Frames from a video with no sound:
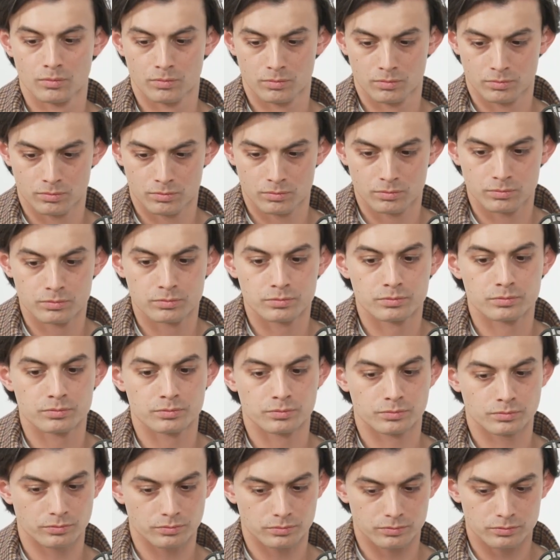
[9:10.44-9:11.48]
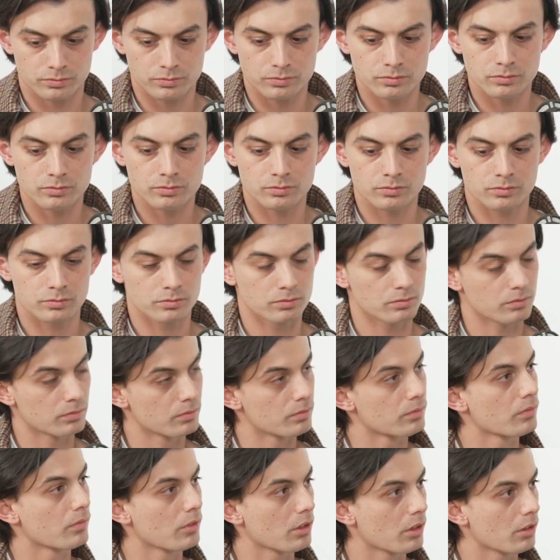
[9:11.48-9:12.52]
coronary syndrome is excluded.
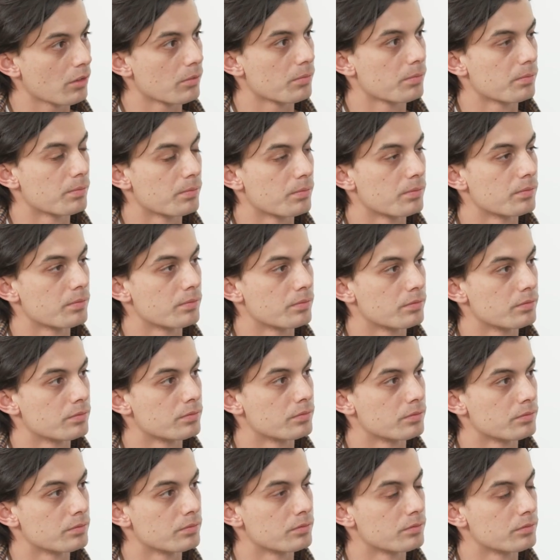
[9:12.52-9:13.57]
Yeah. Um, to know